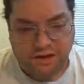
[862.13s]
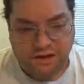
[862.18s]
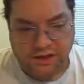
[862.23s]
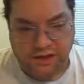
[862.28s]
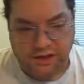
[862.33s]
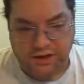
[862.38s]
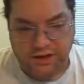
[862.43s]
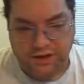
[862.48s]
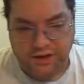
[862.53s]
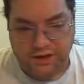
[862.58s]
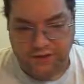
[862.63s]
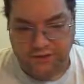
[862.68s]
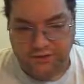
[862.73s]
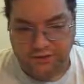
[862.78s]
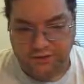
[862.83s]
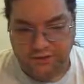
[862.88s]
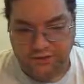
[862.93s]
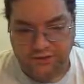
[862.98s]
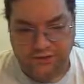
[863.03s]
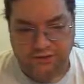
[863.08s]
And
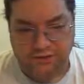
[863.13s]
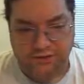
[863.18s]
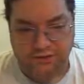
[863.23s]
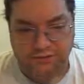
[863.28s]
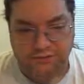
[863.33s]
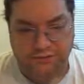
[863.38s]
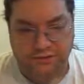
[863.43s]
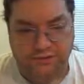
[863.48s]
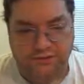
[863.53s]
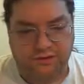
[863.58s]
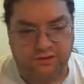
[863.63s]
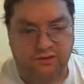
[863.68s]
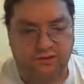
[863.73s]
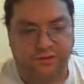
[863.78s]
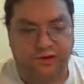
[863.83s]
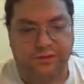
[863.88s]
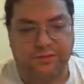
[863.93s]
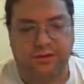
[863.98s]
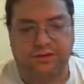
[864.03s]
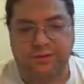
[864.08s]
streaming music says
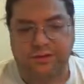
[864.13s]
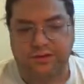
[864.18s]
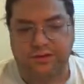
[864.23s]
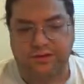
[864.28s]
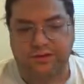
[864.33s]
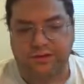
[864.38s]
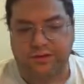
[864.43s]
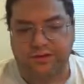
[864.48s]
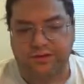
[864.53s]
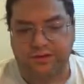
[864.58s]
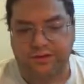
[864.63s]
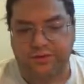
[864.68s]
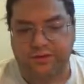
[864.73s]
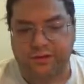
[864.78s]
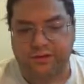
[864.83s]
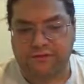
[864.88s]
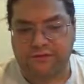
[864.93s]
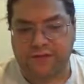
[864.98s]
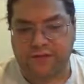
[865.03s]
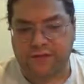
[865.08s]
streaming music
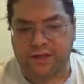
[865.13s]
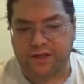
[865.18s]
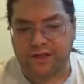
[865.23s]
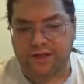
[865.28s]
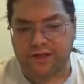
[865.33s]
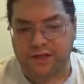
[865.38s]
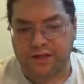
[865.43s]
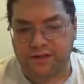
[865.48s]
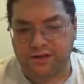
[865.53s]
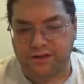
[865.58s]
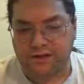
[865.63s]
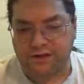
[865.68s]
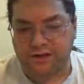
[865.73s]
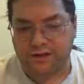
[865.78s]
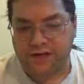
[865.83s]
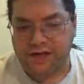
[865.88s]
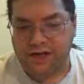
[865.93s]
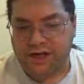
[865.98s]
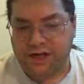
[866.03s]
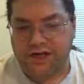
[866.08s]
typically requires higher,
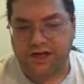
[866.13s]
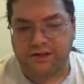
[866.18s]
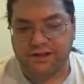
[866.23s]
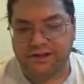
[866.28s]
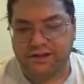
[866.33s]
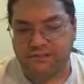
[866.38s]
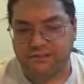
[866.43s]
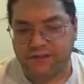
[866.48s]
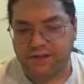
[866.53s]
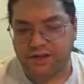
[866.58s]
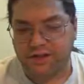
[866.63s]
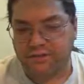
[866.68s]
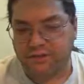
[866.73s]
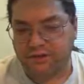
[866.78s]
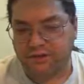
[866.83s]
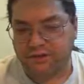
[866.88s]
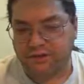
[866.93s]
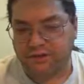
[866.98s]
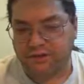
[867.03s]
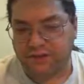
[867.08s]
highly compressed
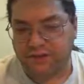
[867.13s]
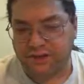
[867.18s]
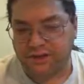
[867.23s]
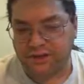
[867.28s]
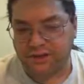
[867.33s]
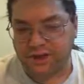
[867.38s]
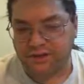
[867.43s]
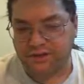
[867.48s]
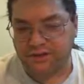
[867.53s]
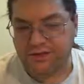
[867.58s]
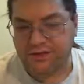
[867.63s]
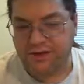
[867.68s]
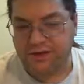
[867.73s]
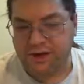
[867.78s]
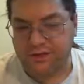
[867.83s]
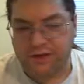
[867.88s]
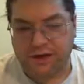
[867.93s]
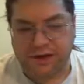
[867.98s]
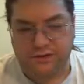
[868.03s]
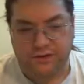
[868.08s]
music files, and at this
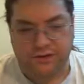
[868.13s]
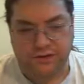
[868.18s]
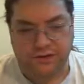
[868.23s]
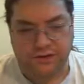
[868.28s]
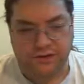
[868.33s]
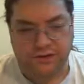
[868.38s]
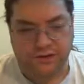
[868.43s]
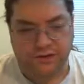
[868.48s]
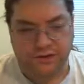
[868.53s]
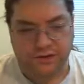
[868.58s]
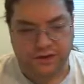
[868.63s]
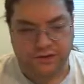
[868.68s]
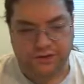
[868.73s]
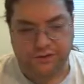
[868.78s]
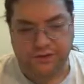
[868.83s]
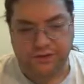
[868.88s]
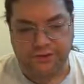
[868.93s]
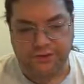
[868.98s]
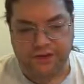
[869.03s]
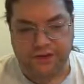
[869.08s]
time, high resolution
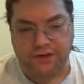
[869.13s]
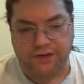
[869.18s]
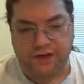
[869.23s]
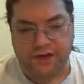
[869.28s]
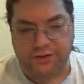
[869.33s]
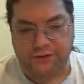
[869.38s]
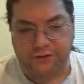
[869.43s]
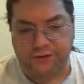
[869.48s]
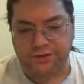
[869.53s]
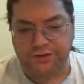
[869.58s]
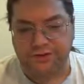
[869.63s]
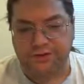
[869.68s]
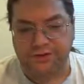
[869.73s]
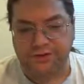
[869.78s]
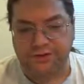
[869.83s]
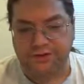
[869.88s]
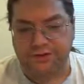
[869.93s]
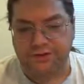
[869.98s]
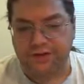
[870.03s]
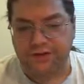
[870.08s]
digital music is not well
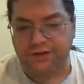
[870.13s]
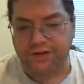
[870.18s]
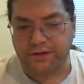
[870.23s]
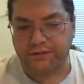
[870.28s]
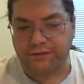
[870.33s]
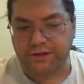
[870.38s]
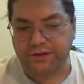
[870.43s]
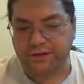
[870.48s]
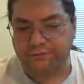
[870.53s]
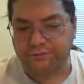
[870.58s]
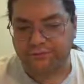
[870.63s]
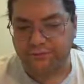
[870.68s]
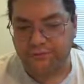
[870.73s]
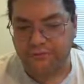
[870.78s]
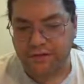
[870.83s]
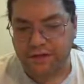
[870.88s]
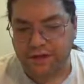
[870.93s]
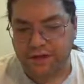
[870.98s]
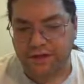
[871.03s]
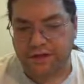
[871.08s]
suited for streaming.
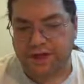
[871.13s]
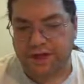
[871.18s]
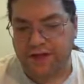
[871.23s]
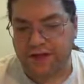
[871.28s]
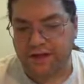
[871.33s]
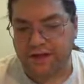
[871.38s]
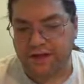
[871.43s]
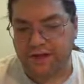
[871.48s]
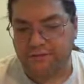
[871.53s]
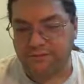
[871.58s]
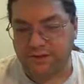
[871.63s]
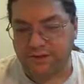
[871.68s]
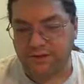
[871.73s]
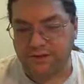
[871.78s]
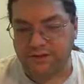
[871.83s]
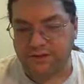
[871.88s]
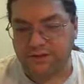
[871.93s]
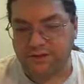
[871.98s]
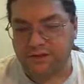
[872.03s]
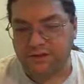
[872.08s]
It can't yet,
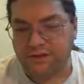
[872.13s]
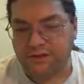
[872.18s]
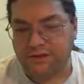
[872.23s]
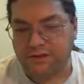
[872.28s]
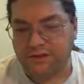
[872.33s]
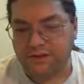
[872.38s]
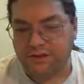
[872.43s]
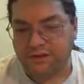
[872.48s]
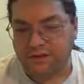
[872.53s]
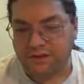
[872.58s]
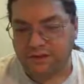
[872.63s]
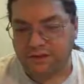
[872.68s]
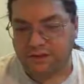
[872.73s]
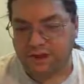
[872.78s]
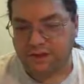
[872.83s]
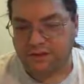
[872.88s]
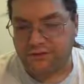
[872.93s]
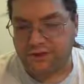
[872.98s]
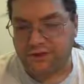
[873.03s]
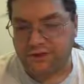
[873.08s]
based on a
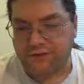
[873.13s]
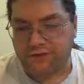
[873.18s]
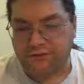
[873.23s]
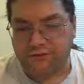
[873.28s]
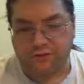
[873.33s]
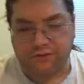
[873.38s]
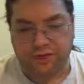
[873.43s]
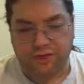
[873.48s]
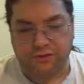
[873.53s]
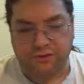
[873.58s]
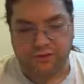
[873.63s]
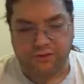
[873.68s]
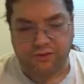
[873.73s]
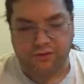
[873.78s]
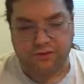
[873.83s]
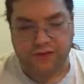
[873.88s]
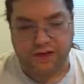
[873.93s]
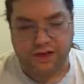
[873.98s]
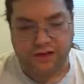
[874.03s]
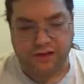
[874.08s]
lot of technical variables,
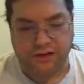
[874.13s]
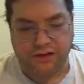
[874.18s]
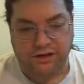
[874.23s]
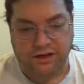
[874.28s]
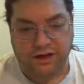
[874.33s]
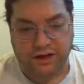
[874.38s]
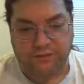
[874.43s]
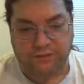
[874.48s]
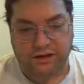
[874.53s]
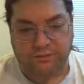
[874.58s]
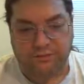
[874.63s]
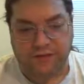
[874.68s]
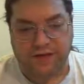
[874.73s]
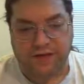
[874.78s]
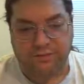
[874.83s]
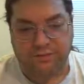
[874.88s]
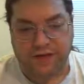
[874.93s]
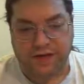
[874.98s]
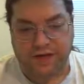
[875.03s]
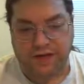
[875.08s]
and the net network
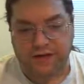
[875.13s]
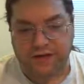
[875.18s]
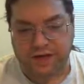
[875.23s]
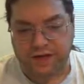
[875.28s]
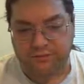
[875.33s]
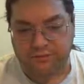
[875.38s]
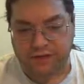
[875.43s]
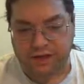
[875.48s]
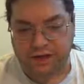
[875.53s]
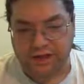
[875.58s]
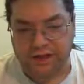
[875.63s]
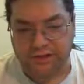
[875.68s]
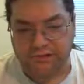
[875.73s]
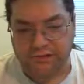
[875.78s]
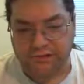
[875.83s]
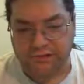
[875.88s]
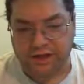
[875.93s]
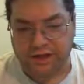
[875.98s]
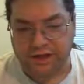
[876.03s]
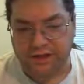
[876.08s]
playback chain rely,
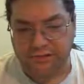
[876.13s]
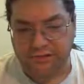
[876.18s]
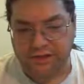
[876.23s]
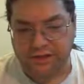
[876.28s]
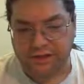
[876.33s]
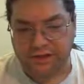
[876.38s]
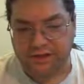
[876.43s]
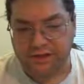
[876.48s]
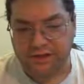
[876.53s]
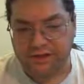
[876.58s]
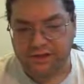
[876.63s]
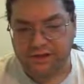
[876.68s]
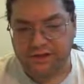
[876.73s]
reliably